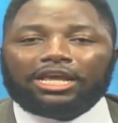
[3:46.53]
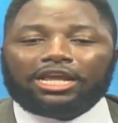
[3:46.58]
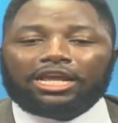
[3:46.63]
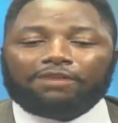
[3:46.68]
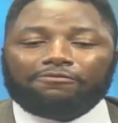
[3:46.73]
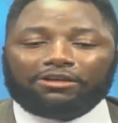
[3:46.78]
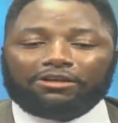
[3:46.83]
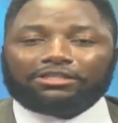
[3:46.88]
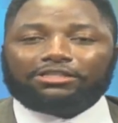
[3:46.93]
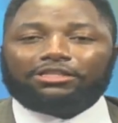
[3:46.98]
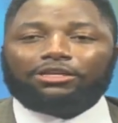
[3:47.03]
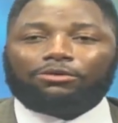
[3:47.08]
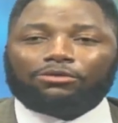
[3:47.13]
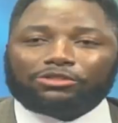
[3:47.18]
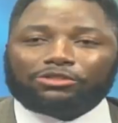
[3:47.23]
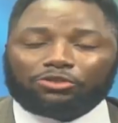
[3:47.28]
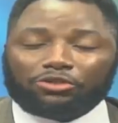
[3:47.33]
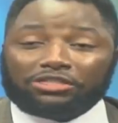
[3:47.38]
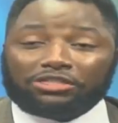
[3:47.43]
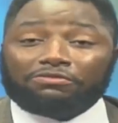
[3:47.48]
In fact, in the
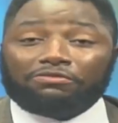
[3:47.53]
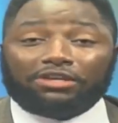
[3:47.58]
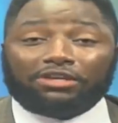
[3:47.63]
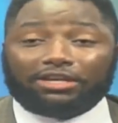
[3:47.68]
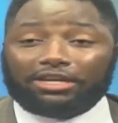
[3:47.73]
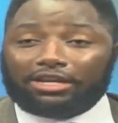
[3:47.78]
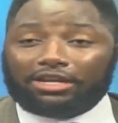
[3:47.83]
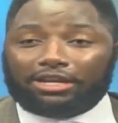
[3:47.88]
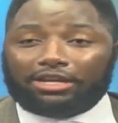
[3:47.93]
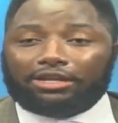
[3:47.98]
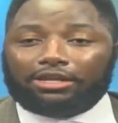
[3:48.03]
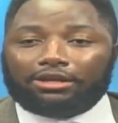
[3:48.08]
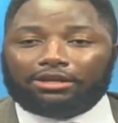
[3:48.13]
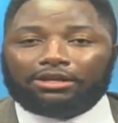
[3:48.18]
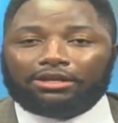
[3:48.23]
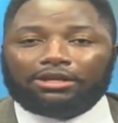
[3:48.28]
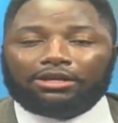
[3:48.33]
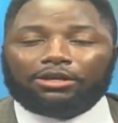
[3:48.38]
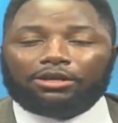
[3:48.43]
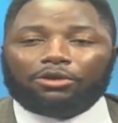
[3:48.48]
Constitution is very clear
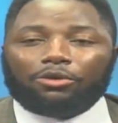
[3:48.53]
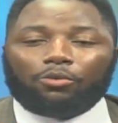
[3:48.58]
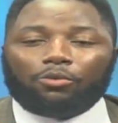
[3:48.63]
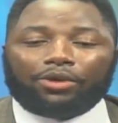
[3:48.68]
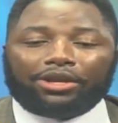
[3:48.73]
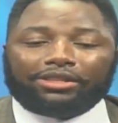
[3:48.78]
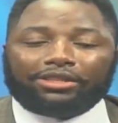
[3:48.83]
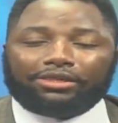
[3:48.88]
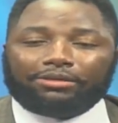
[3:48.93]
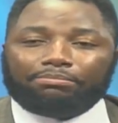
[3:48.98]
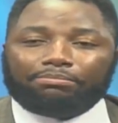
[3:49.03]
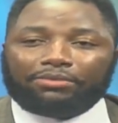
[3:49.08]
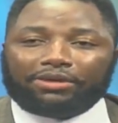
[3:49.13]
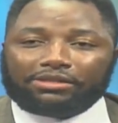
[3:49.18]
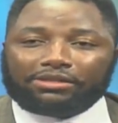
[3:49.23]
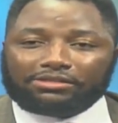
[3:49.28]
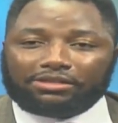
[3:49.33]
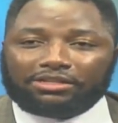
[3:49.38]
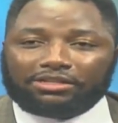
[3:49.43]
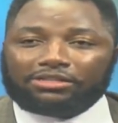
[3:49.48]
when the
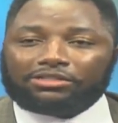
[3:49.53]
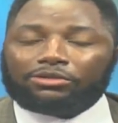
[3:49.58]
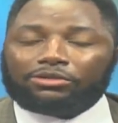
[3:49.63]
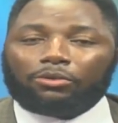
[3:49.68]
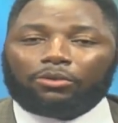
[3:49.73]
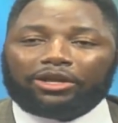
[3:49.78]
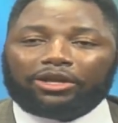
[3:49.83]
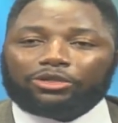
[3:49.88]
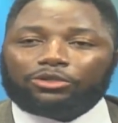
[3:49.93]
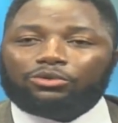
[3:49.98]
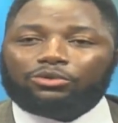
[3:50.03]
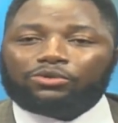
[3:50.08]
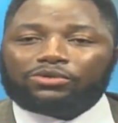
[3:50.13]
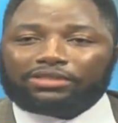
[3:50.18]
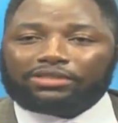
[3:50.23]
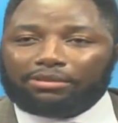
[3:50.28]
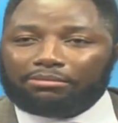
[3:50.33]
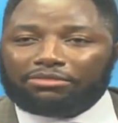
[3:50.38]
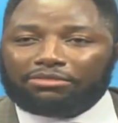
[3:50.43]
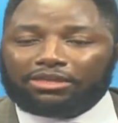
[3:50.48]
president is required to do
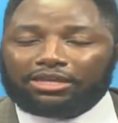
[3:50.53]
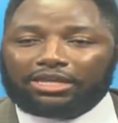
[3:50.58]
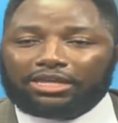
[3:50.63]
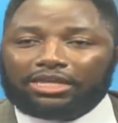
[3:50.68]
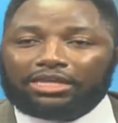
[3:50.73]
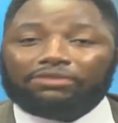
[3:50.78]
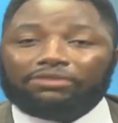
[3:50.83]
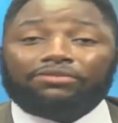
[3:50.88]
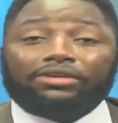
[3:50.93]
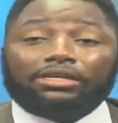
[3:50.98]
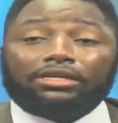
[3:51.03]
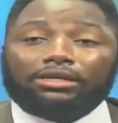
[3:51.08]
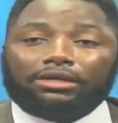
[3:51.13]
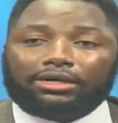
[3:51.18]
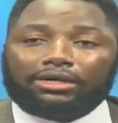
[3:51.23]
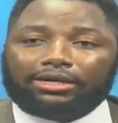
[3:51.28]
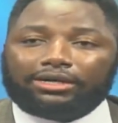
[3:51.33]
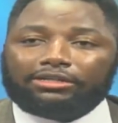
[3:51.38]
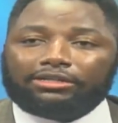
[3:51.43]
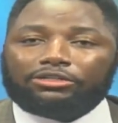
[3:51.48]
something in
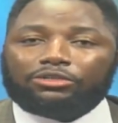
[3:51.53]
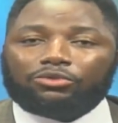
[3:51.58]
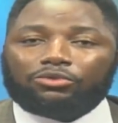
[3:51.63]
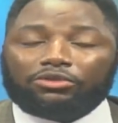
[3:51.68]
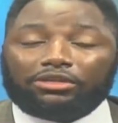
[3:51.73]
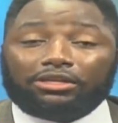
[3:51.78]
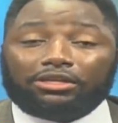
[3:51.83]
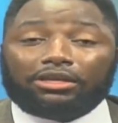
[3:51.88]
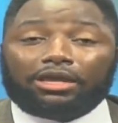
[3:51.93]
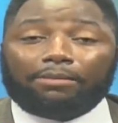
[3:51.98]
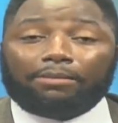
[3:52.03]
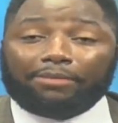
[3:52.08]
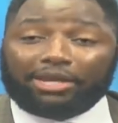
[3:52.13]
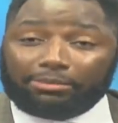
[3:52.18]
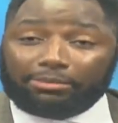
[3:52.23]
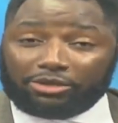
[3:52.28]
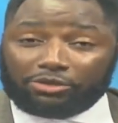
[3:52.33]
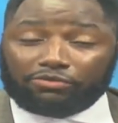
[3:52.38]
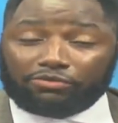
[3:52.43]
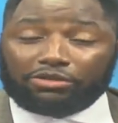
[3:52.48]
regard to the
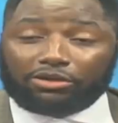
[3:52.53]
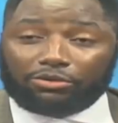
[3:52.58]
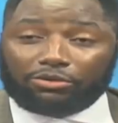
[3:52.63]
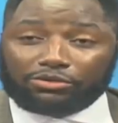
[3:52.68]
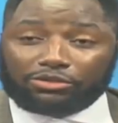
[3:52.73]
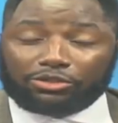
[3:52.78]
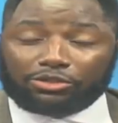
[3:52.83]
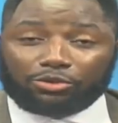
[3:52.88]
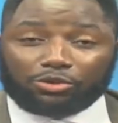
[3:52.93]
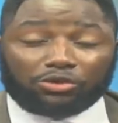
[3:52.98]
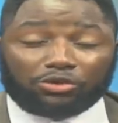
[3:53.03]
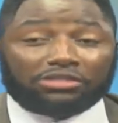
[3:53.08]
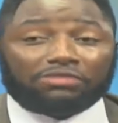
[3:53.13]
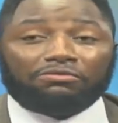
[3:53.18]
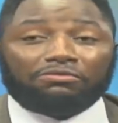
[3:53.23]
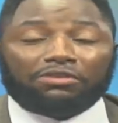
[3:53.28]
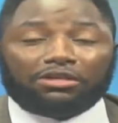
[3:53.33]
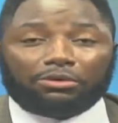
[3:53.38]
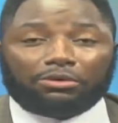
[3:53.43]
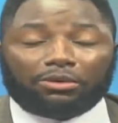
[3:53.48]
amendment of the Constitution. It's
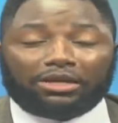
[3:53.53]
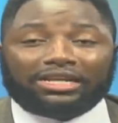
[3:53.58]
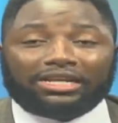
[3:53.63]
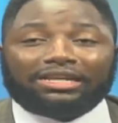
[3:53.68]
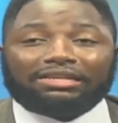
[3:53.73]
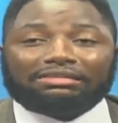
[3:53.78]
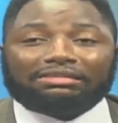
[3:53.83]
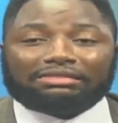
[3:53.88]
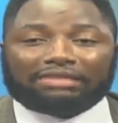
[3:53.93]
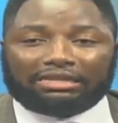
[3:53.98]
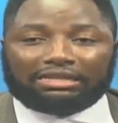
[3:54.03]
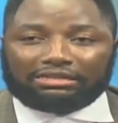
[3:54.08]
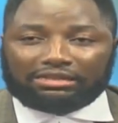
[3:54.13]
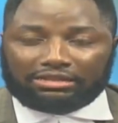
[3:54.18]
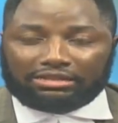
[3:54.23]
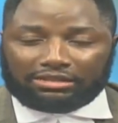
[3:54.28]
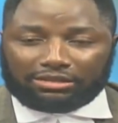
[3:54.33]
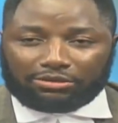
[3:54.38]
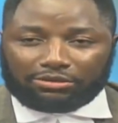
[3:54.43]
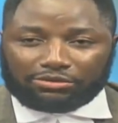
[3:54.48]
very well stated
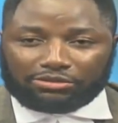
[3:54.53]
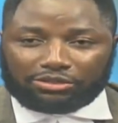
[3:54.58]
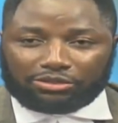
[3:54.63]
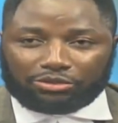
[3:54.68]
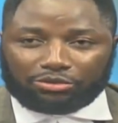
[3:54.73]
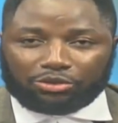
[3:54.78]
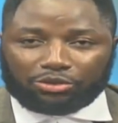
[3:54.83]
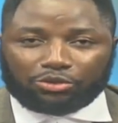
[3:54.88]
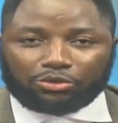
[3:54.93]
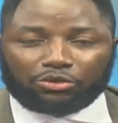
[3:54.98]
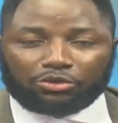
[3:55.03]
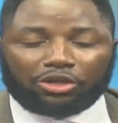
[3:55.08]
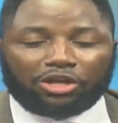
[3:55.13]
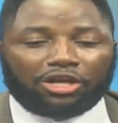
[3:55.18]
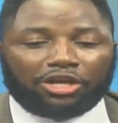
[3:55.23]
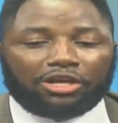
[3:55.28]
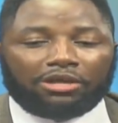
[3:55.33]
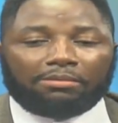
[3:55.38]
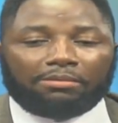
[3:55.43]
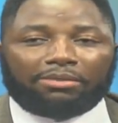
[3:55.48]
in the Constitution,
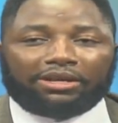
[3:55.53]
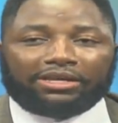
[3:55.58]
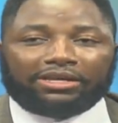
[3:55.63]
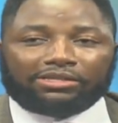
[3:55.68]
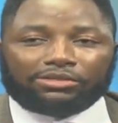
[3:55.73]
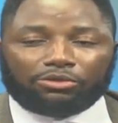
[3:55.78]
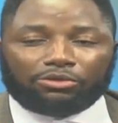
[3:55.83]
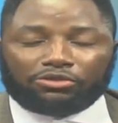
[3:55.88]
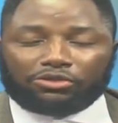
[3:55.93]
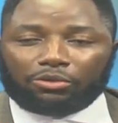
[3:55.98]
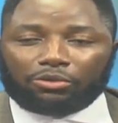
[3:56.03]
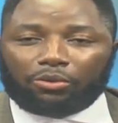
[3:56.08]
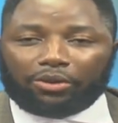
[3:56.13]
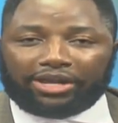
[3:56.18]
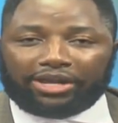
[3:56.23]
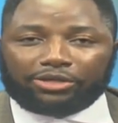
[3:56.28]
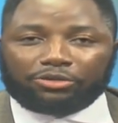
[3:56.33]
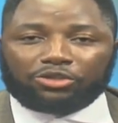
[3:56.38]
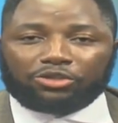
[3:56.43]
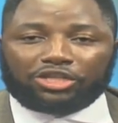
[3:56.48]
but he is not
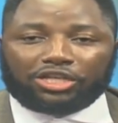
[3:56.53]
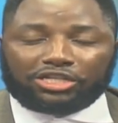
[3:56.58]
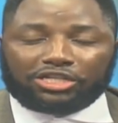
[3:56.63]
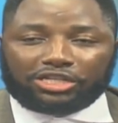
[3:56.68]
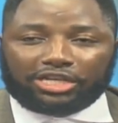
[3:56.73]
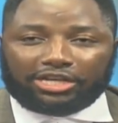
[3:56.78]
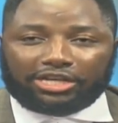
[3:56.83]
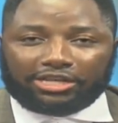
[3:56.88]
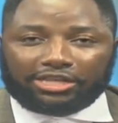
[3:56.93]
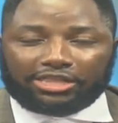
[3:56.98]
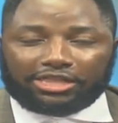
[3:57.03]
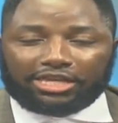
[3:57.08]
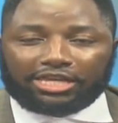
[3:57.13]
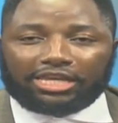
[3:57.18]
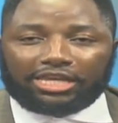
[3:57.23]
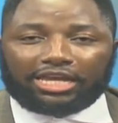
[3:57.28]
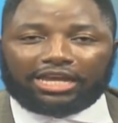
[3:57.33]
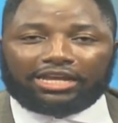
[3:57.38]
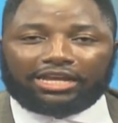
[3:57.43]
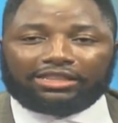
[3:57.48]
required to change
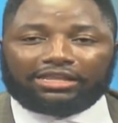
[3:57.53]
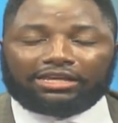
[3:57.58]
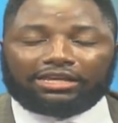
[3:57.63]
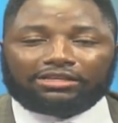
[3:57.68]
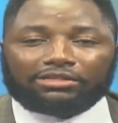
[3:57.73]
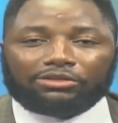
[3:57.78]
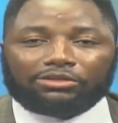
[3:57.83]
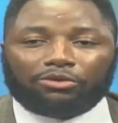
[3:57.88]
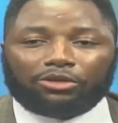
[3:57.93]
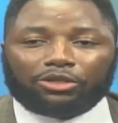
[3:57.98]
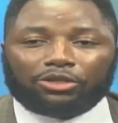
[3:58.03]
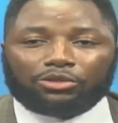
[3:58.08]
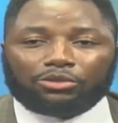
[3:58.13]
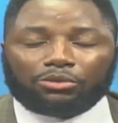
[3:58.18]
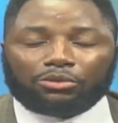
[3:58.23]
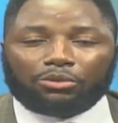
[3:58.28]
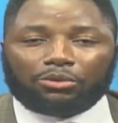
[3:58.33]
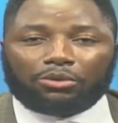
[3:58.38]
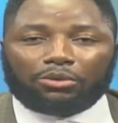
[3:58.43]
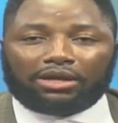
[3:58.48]
anything, and that is going to
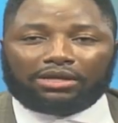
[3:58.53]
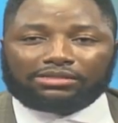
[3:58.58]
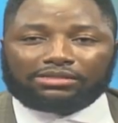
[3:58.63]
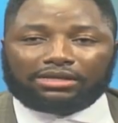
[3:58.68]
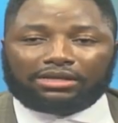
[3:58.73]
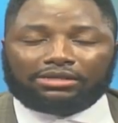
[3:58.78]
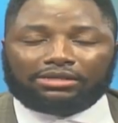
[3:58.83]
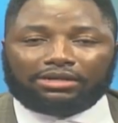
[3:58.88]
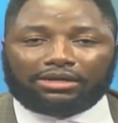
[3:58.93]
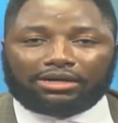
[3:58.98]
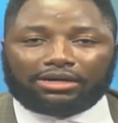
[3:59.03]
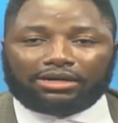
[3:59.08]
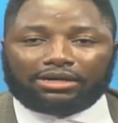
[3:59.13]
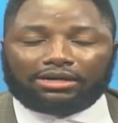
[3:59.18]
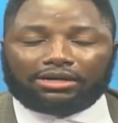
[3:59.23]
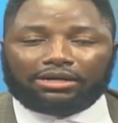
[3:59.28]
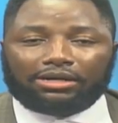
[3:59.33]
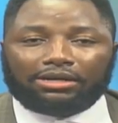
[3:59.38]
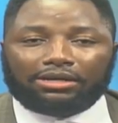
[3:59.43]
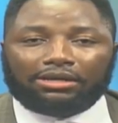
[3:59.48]
go as a
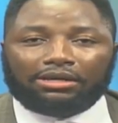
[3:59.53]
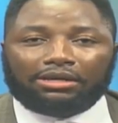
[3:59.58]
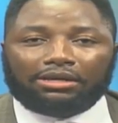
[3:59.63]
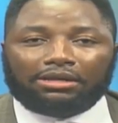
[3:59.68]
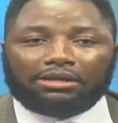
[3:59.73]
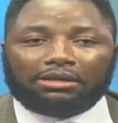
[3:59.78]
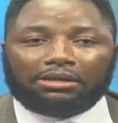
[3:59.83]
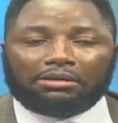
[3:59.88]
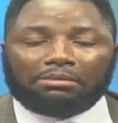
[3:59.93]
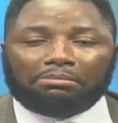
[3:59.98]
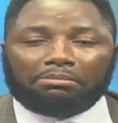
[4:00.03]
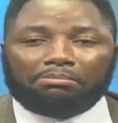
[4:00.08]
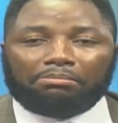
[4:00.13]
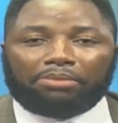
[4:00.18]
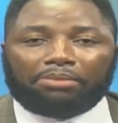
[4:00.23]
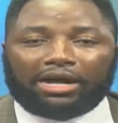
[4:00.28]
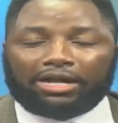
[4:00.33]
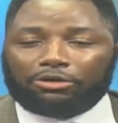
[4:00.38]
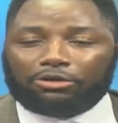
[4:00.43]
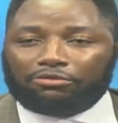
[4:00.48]
dark
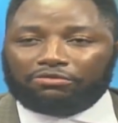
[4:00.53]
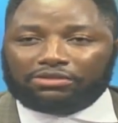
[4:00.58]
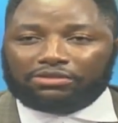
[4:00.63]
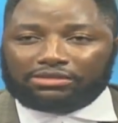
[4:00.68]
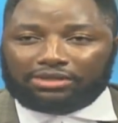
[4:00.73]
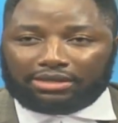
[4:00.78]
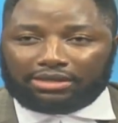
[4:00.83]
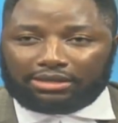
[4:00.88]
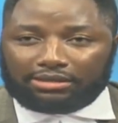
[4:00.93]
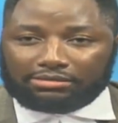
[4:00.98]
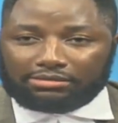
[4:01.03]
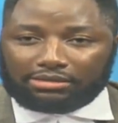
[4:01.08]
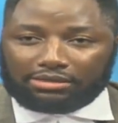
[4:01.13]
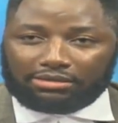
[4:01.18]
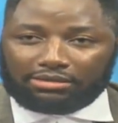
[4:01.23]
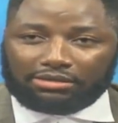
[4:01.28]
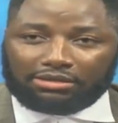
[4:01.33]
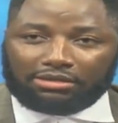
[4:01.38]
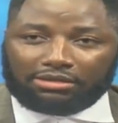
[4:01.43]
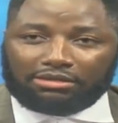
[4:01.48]
part of his legacy
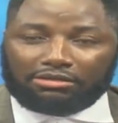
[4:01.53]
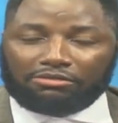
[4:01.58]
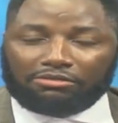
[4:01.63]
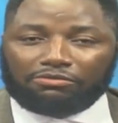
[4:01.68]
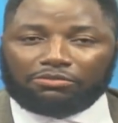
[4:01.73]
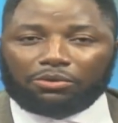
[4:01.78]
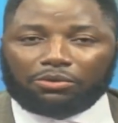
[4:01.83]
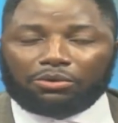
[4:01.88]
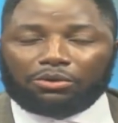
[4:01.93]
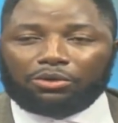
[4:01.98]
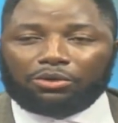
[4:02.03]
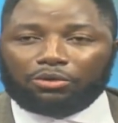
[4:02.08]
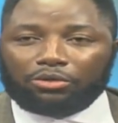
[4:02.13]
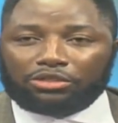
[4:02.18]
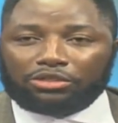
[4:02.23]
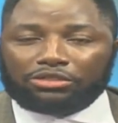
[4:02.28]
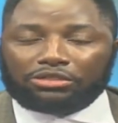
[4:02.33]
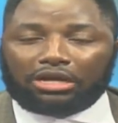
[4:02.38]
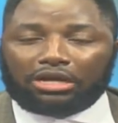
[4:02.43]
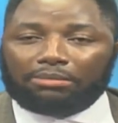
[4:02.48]
for
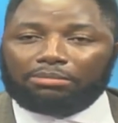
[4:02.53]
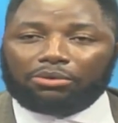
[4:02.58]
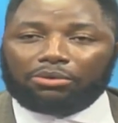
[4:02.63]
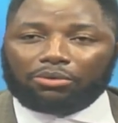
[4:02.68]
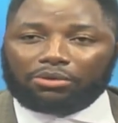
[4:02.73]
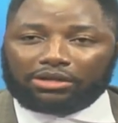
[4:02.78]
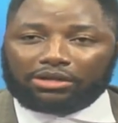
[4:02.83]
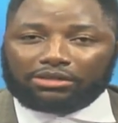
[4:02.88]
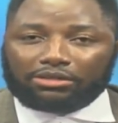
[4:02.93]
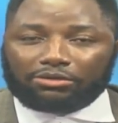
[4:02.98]
not upholding the